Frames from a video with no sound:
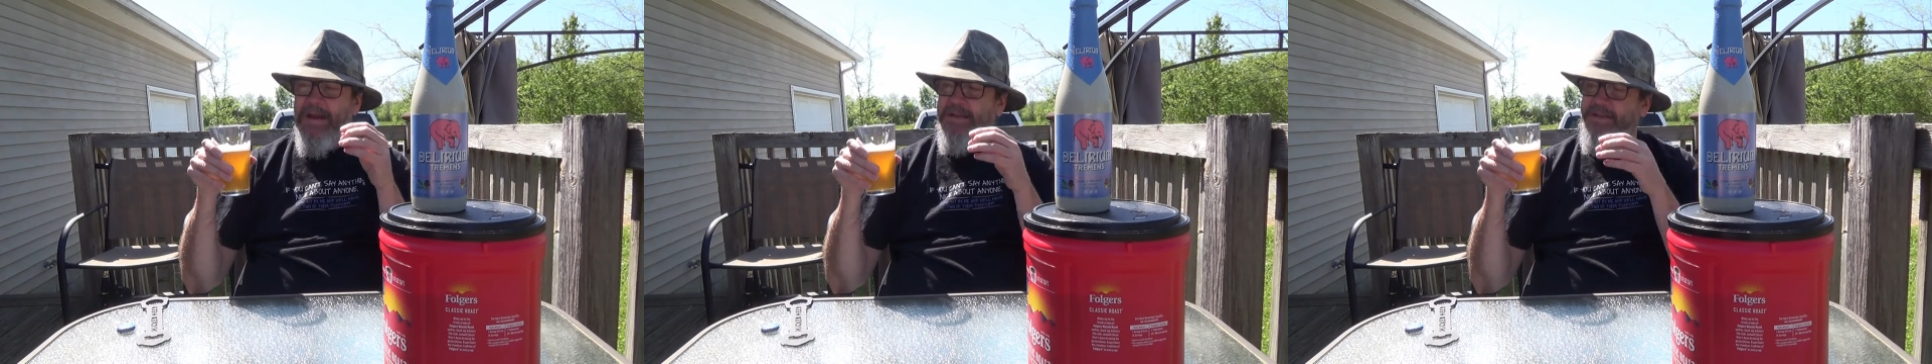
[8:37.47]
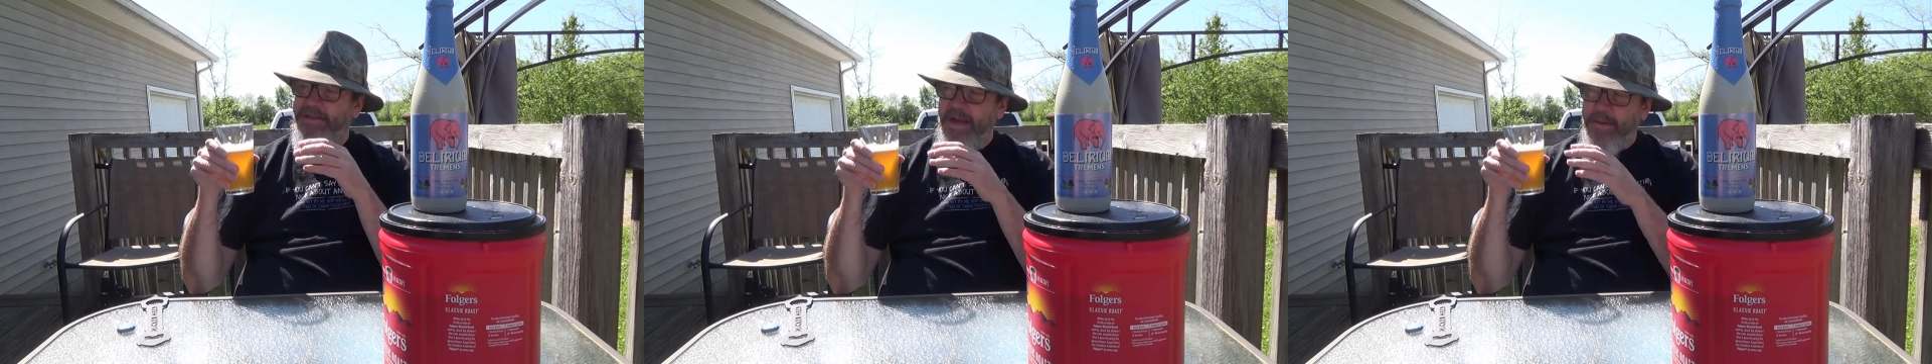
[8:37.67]

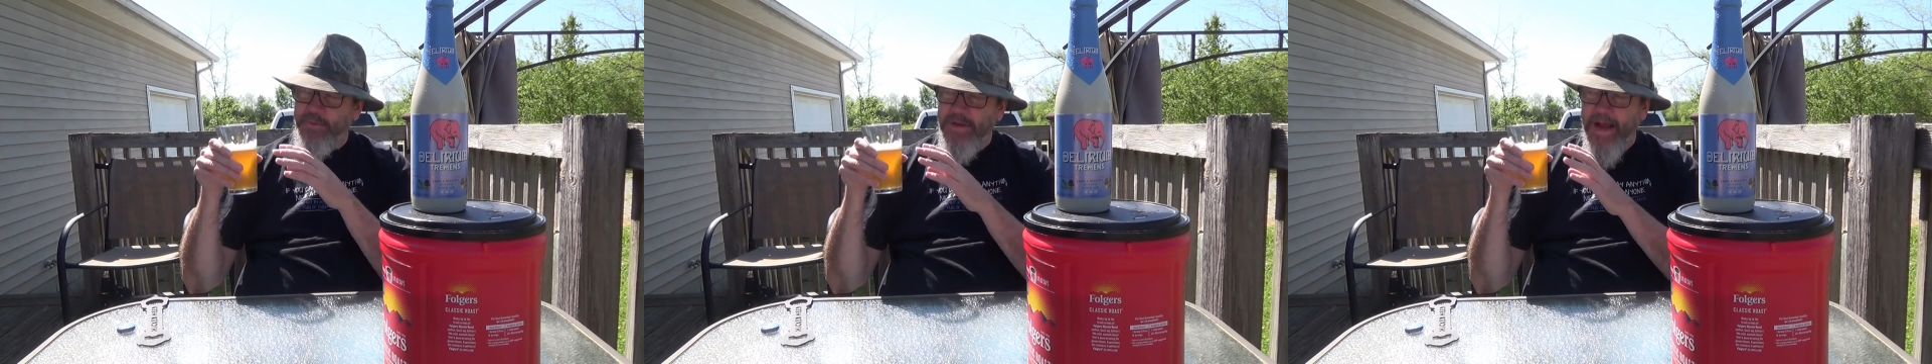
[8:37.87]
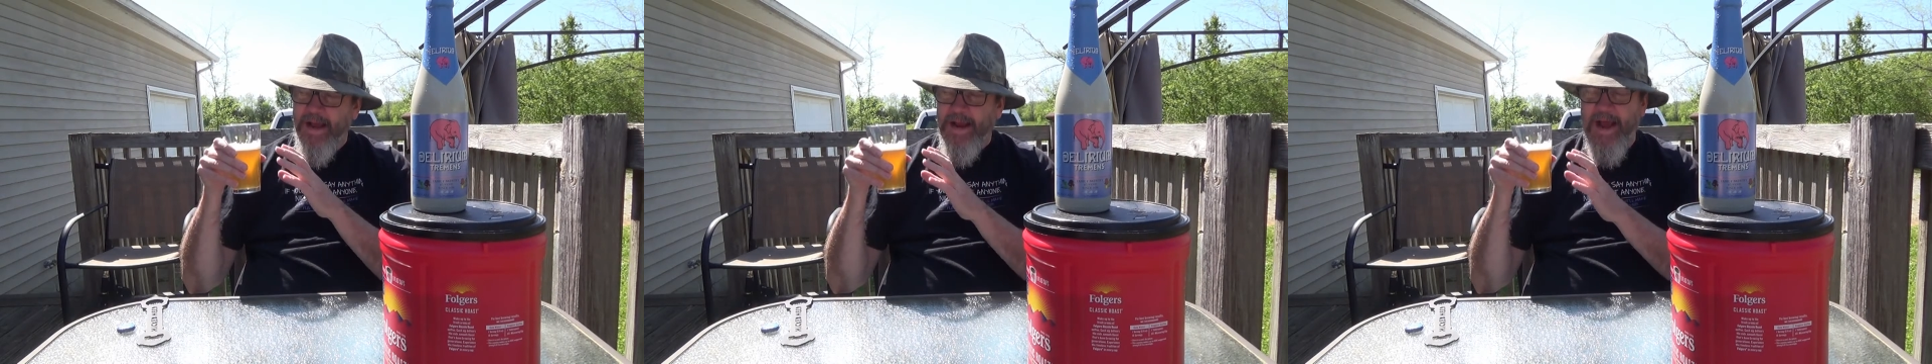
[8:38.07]
it seems
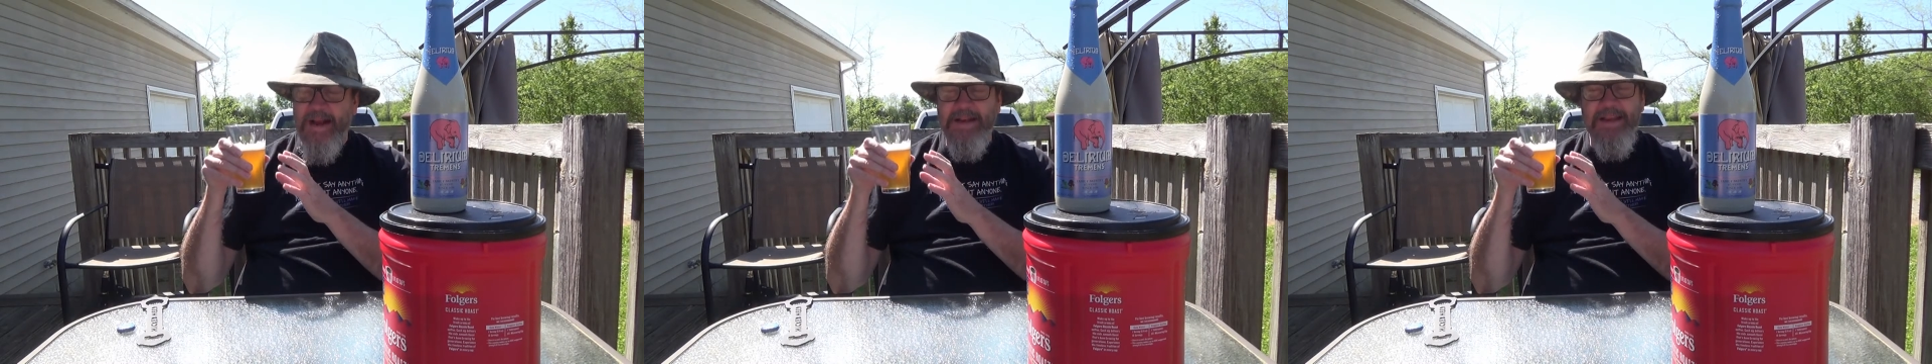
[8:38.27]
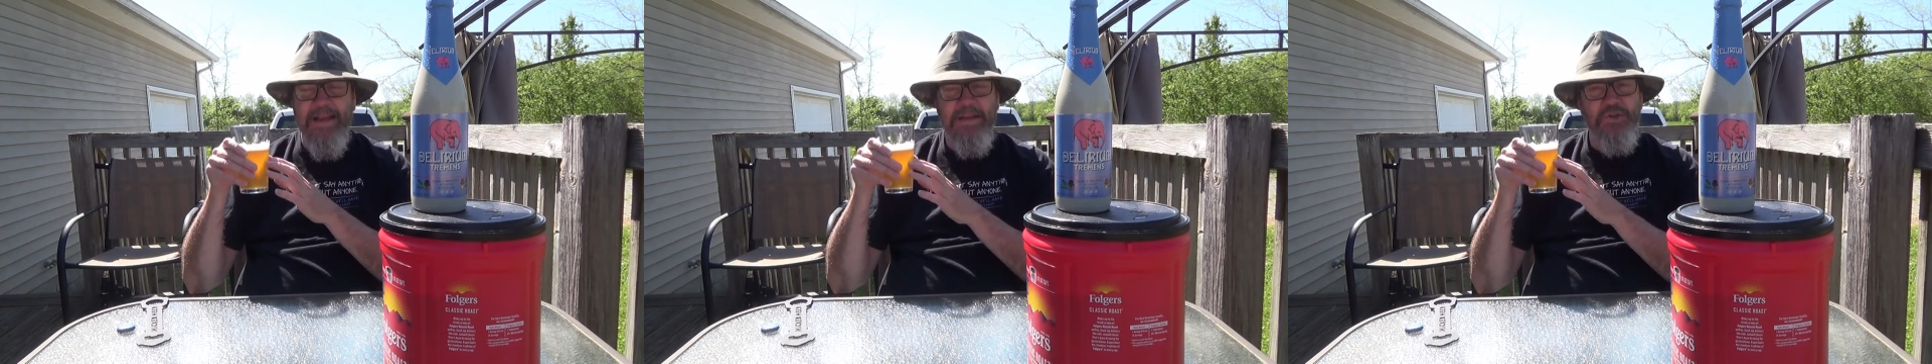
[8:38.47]
like I
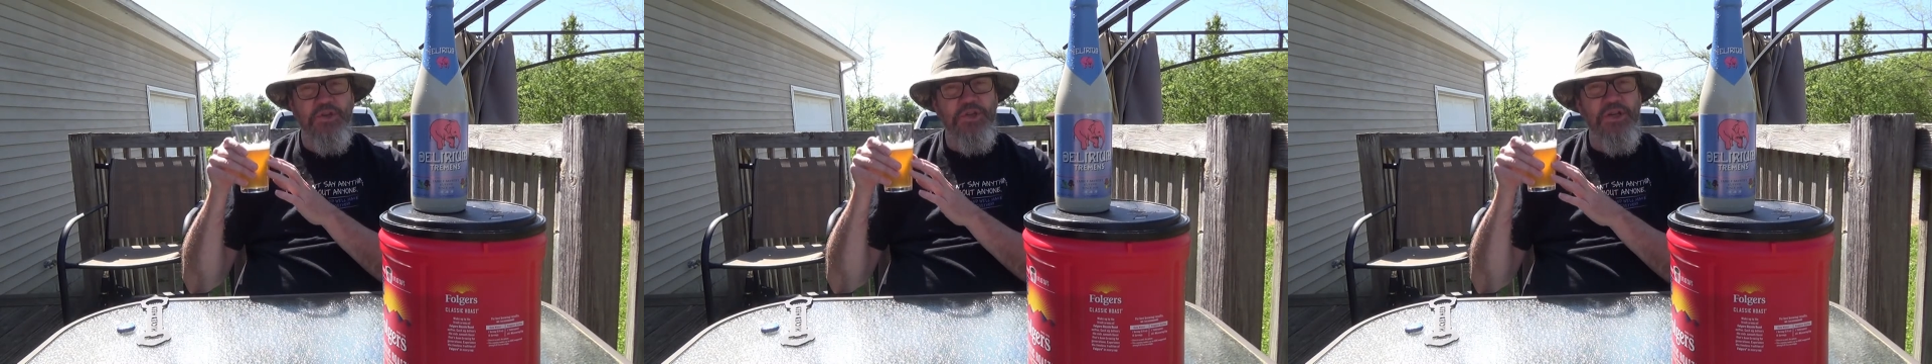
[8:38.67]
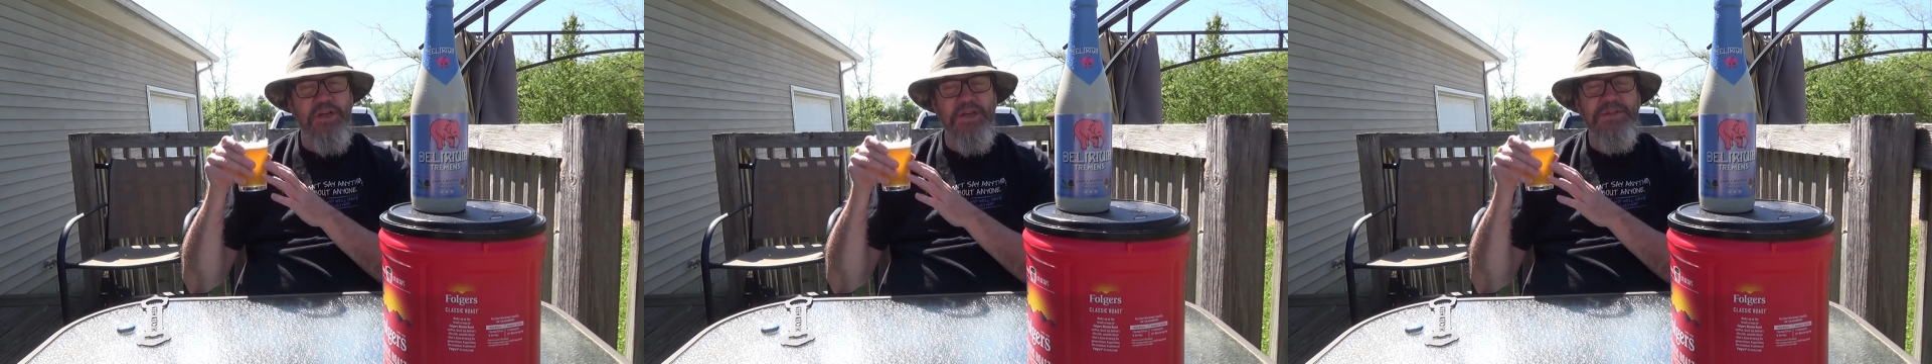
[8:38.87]
get
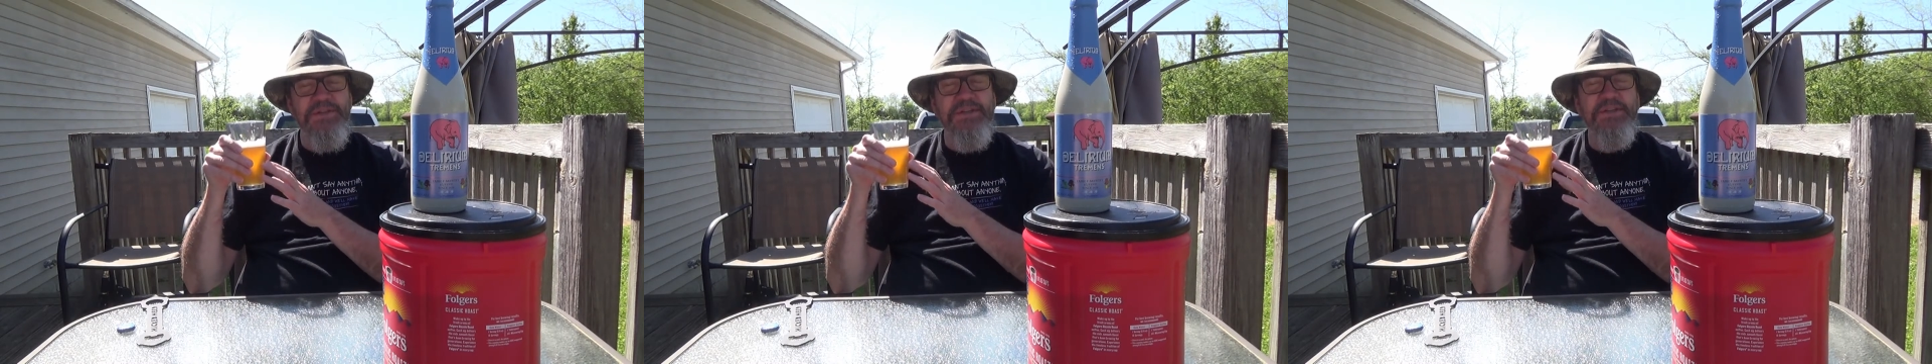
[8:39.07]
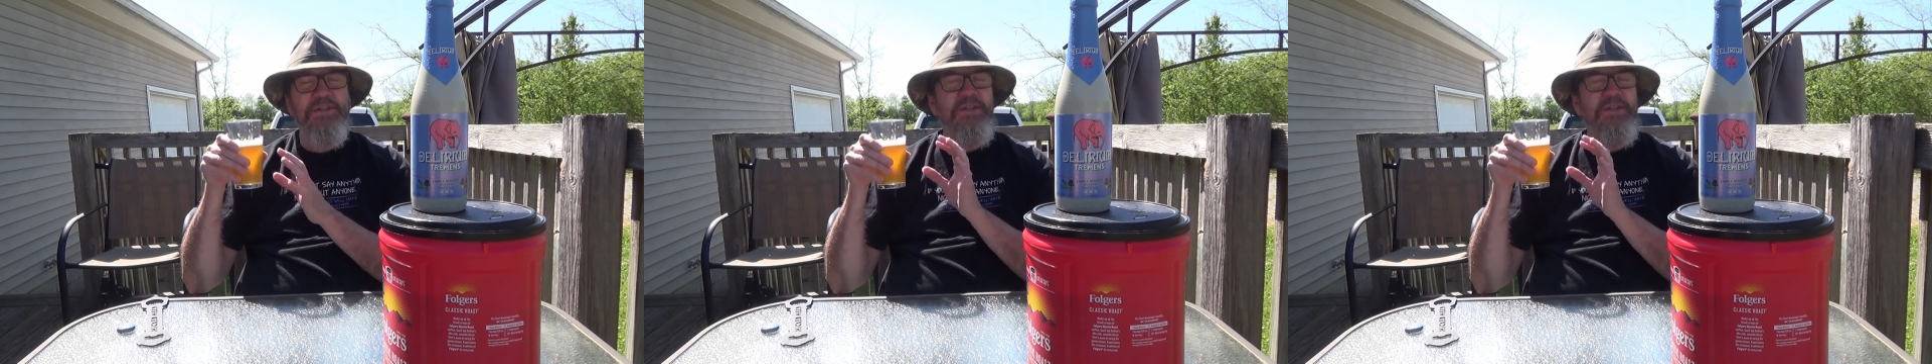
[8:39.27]
just